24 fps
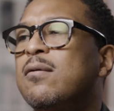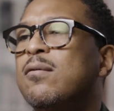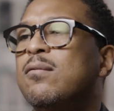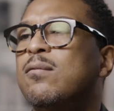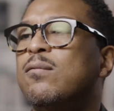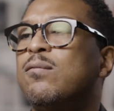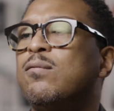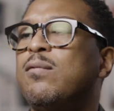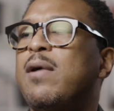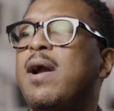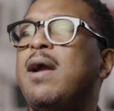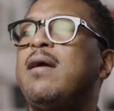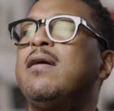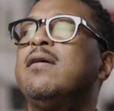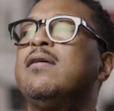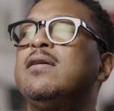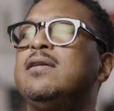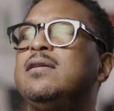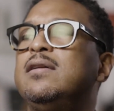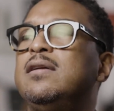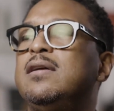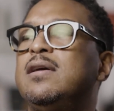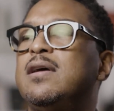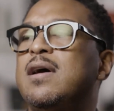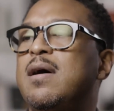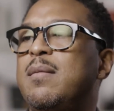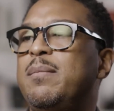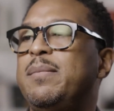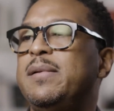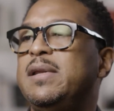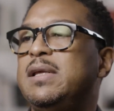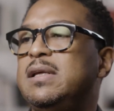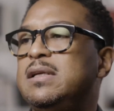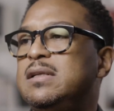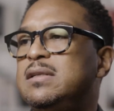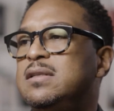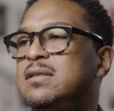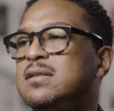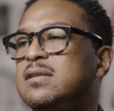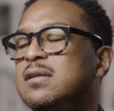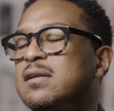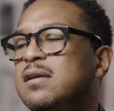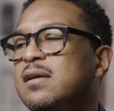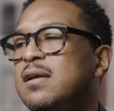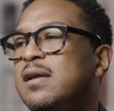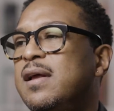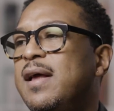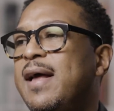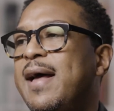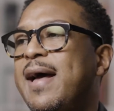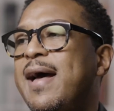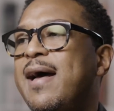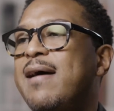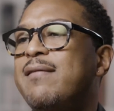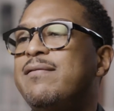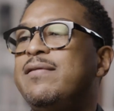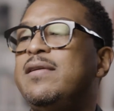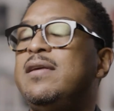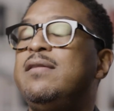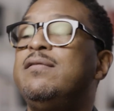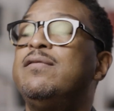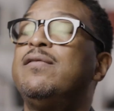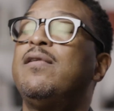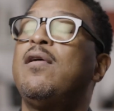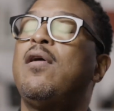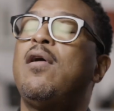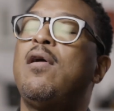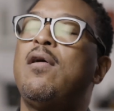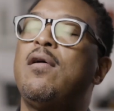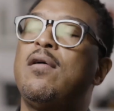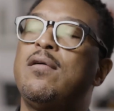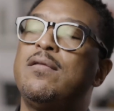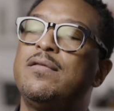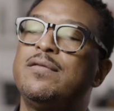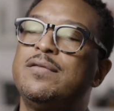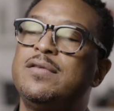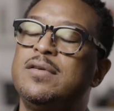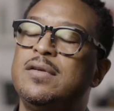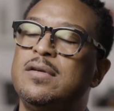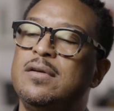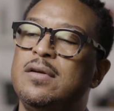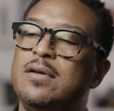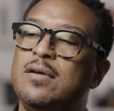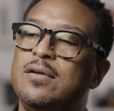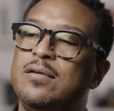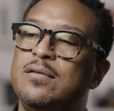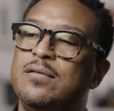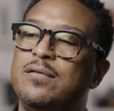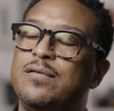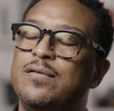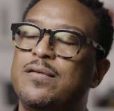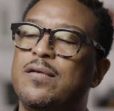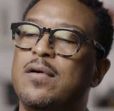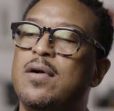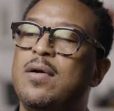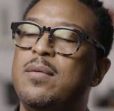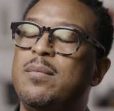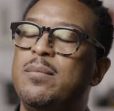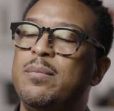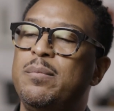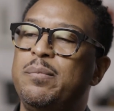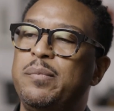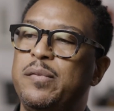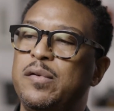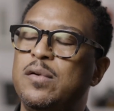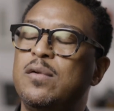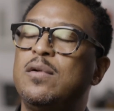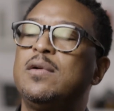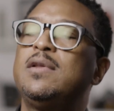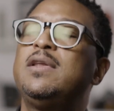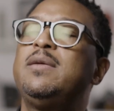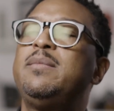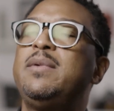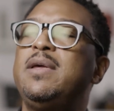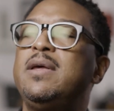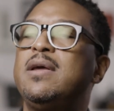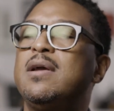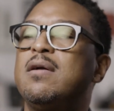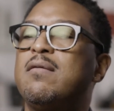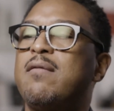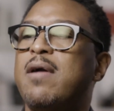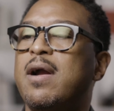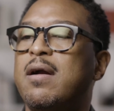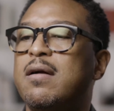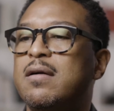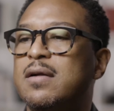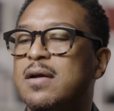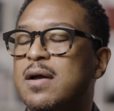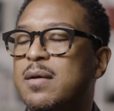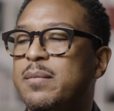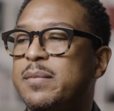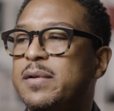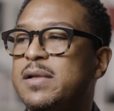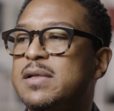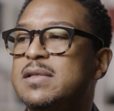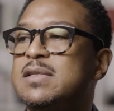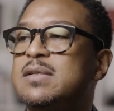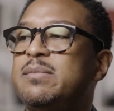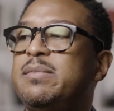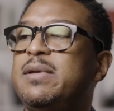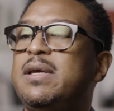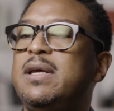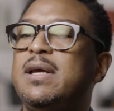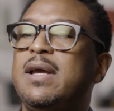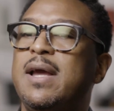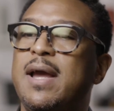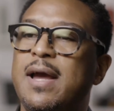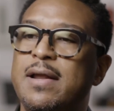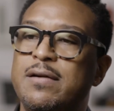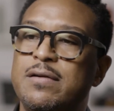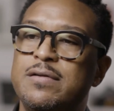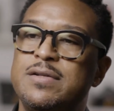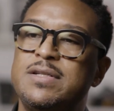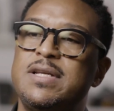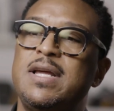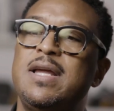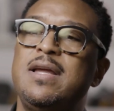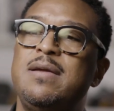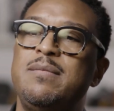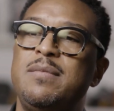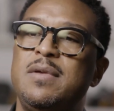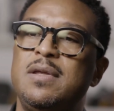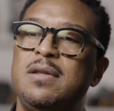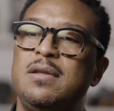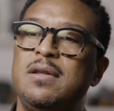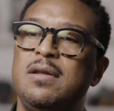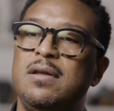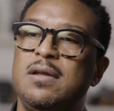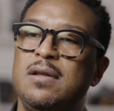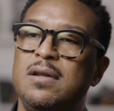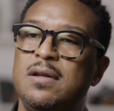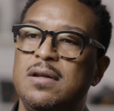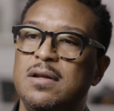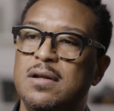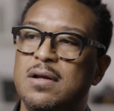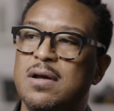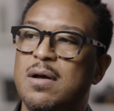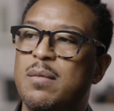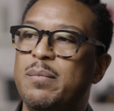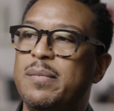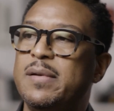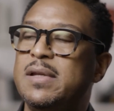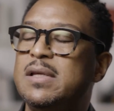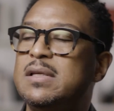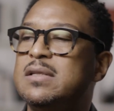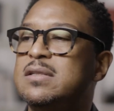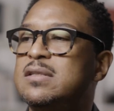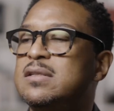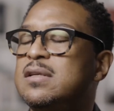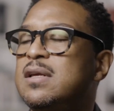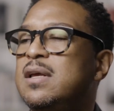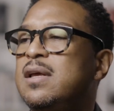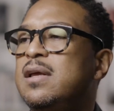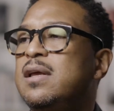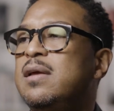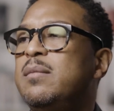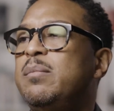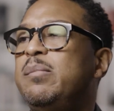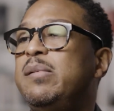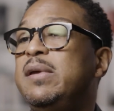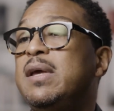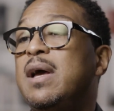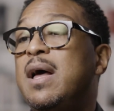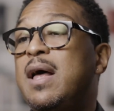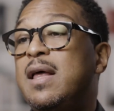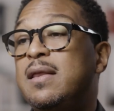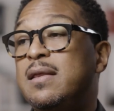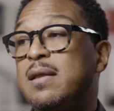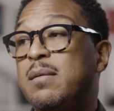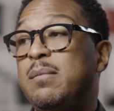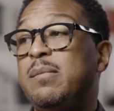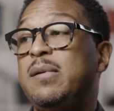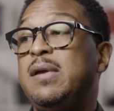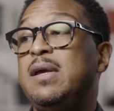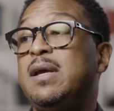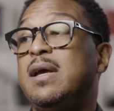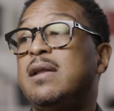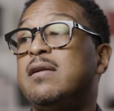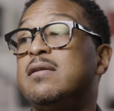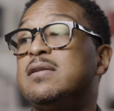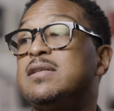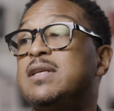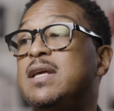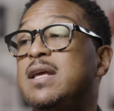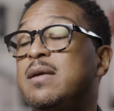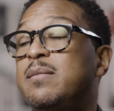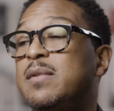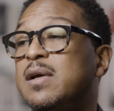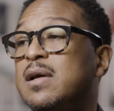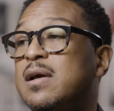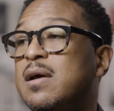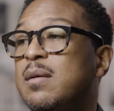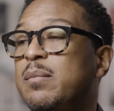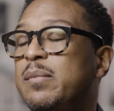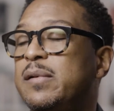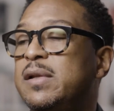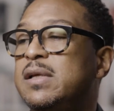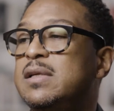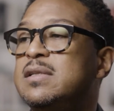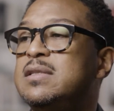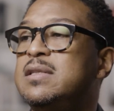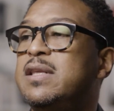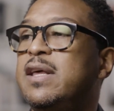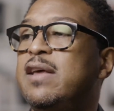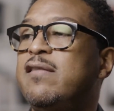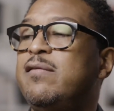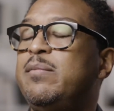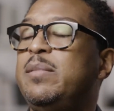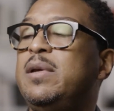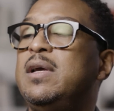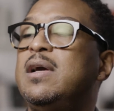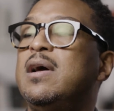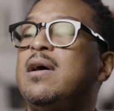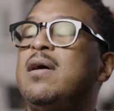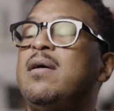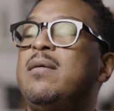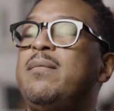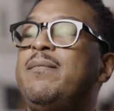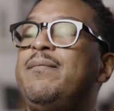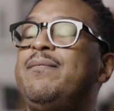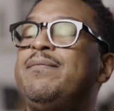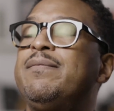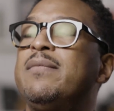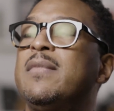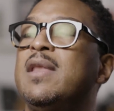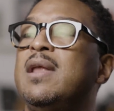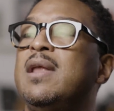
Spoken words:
Record companies have evolved from purely being a record company to being entertainment companies. Beyond them being entertainment companies, they've become